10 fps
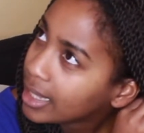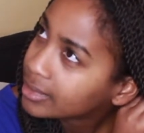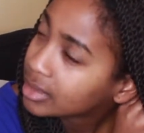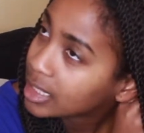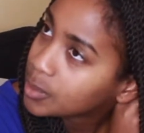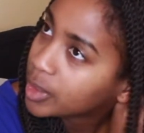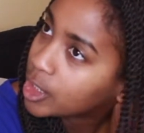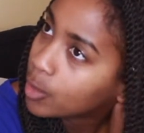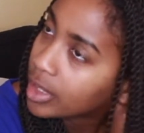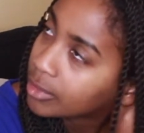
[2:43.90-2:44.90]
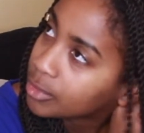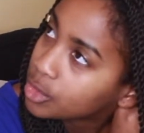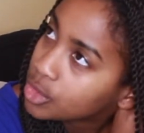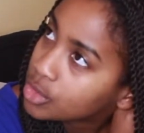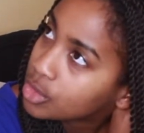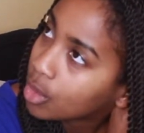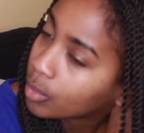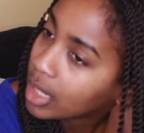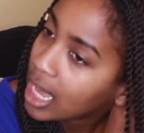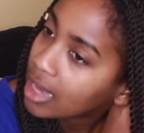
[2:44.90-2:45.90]
So that's pretty quick if you just
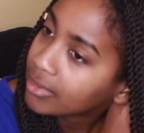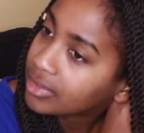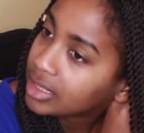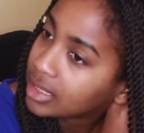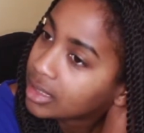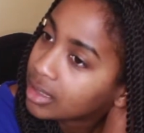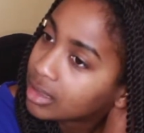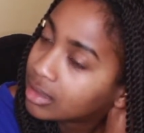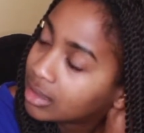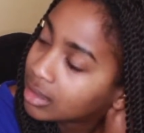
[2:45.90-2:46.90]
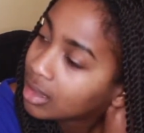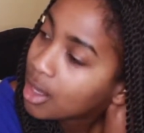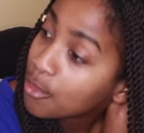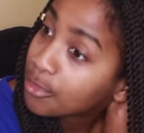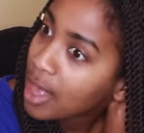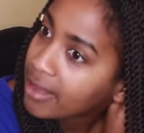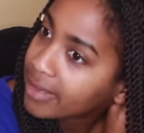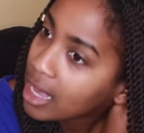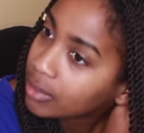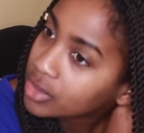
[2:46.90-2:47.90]
don't have the 5
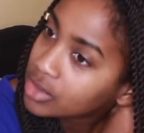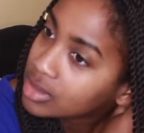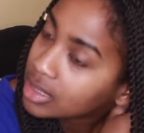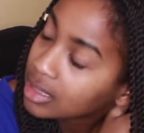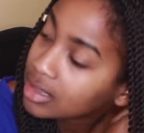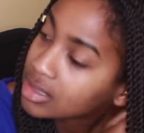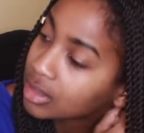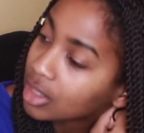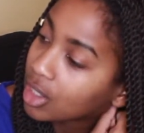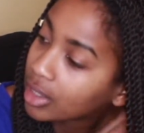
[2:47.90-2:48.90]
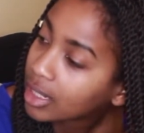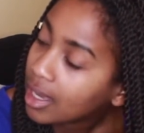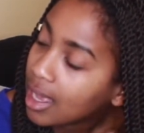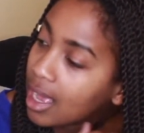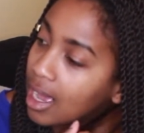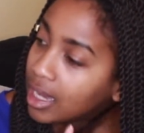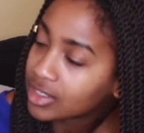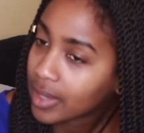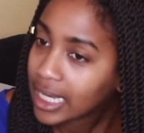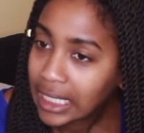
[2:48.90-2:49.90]
hours to sit at the salon.
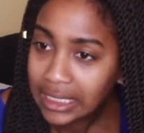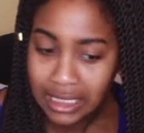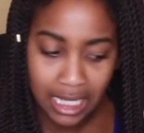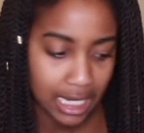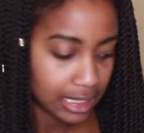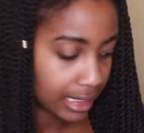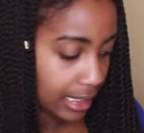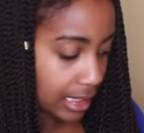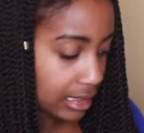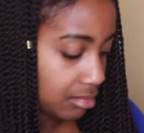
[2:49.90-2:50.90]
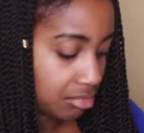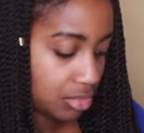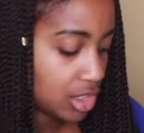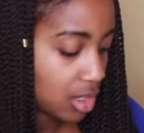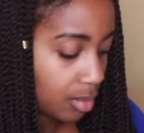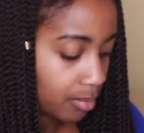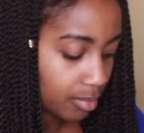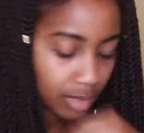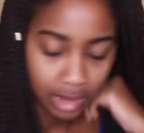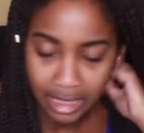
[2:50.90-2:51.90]
So I got it done in,
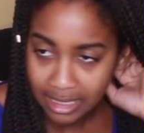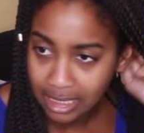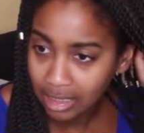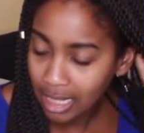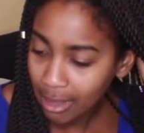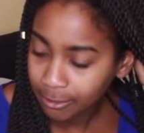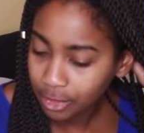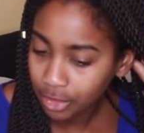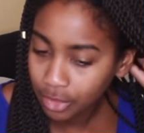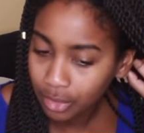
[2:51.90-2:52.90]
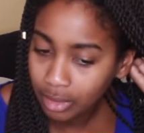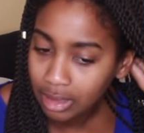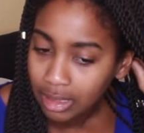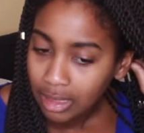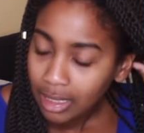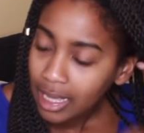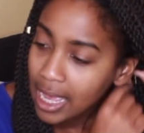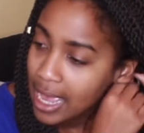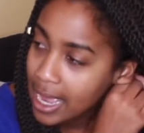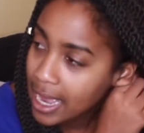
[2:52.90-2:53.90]
less than an afternoon.
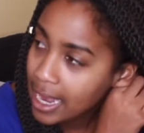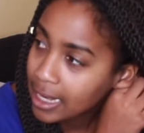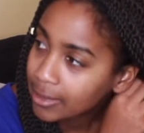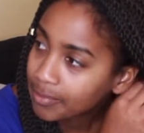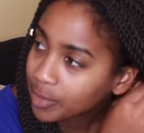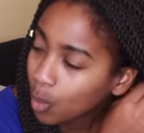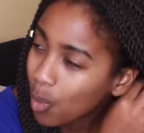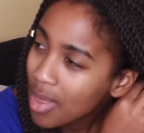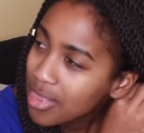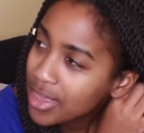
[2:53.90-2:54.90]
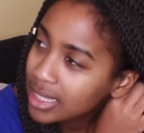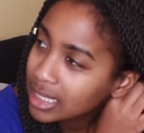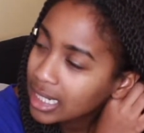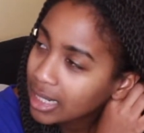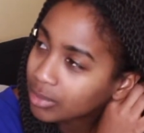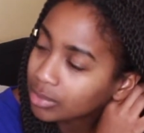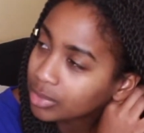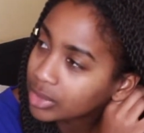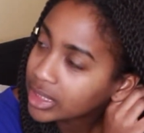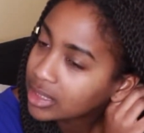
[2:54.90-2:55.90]
And one thing that I
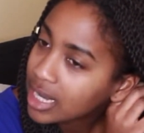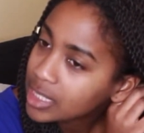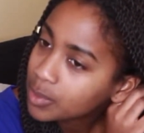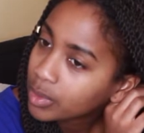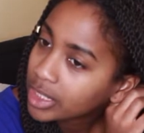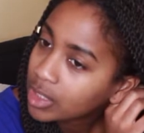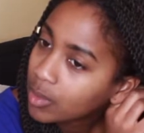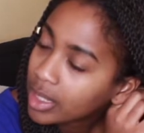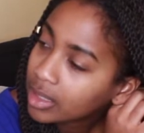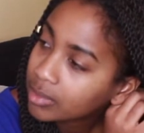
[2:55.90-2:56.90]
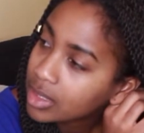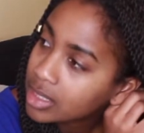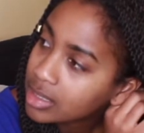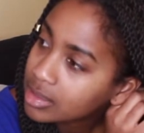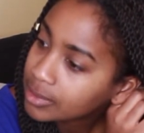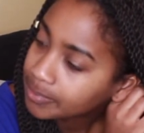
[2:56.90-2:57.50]
realized pretty quick was